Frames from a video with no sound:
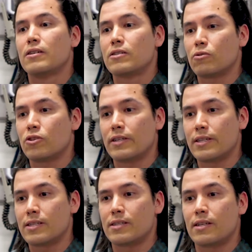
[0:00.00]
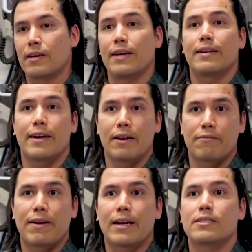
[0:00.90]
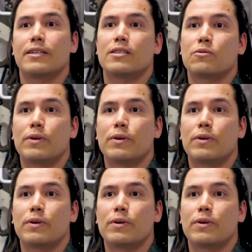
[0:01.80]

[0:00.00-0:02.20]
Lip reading: socially distancing, and getting vaccines,